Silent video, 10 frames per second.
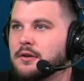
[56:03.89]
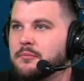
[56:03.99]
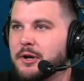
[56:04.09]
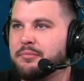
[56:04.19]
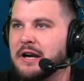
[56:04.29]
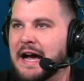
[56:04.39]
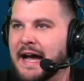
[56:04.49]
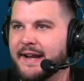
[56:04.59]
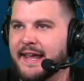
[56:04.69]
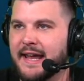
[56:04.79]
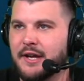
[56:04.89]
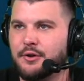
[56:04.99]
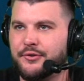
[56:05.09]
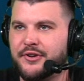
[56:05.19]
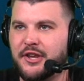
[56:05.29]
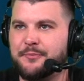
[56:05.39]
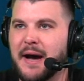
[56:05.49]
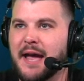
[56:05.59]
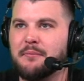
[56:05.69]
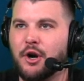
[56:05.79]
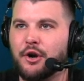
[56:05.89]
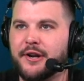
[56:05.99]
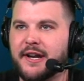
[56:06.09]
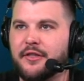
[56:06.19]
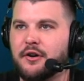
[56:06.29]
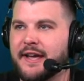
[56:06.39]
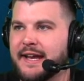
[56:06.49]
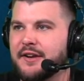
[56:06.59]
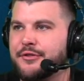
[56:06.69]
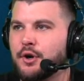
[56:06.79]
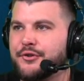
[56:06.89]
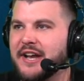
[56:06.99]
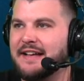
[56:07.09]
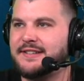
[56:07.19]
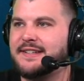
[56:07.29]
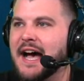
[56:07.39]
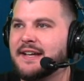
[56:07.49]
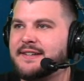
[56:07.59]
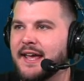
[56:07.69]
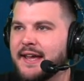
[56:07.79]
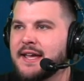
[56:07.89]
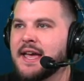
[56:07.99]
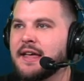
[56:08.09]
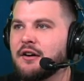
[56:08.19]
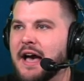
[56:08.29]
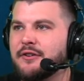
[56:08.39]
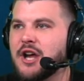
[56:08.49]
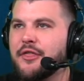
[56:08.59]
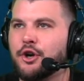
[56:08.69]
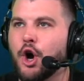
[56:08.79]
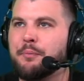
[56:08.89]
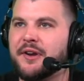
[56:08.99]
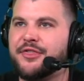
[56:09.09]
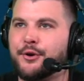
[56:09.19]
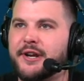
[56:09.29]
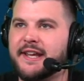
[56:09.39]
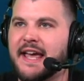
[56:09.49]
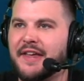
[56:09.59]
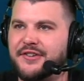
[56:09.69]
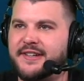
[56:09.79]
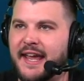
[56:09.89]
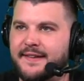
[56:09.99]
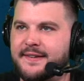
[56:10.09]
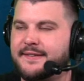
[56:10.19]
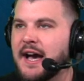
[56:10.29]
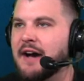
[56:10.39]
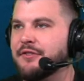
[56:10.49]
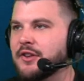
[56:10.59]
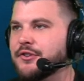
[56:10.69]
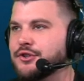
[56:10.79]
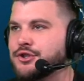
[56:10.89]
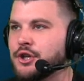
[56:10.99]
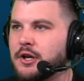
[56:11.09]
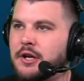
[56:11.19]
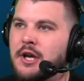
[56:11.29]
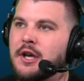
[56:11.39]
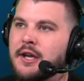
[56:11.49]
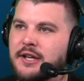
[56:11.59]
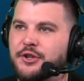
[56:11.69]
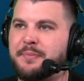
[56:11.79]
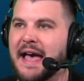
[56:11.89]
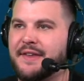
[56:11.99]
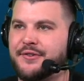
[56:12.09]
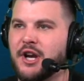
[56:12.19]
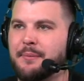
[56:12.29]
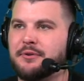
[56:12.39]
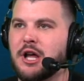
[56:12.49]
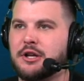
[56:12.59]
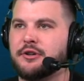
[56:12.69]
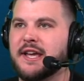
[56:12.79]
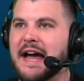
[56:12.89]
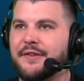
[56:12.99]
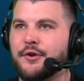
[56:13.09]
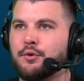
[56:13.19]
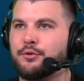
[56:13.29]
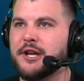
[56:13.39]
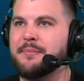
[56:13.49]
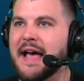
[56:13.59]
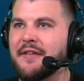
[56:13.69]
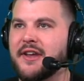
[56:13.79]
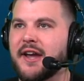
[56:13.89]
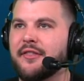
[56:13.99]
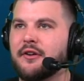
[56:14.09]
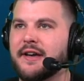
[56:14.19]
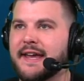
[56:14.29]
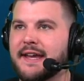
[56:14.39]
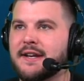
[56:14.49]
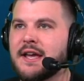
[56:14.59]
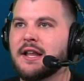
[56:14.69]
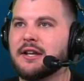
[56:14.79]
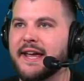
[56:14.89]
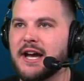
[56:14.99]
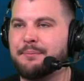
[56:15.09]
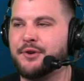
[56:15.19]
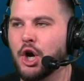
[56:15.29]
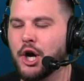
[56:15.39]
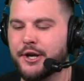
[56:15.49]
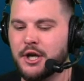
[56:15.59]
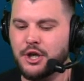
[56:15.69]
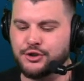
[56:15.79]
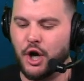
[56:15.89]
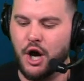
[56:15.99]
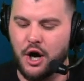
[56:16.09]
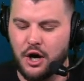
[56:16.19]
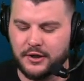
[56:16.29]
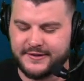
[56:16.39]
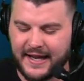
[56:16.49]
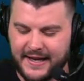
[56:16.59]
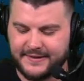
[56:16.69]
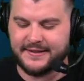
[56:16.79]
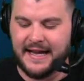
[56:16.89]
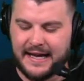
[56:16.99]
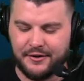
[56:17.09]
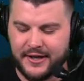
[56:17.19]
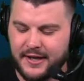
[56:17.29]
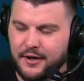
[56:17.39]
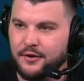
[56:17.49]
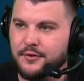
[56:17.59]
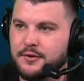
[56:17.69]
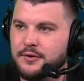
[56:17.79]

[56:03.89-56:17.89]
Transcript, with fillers: McBride handles, gets by Murray into the lane, throws it out to Donte. He'll have another open three. He hesitates. His confidence is shook. He just passed it up. Luckily got his own rebound, then into the lane. Layup good. Strong take downhill.